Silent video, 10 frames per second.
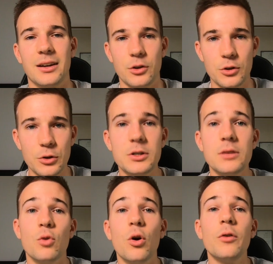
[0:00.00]
using
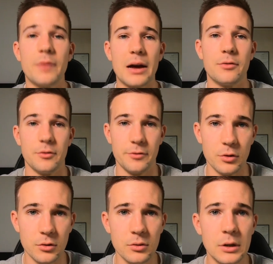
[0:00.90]
more fat for
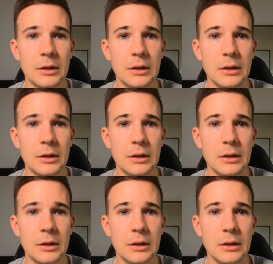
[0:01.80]
fuel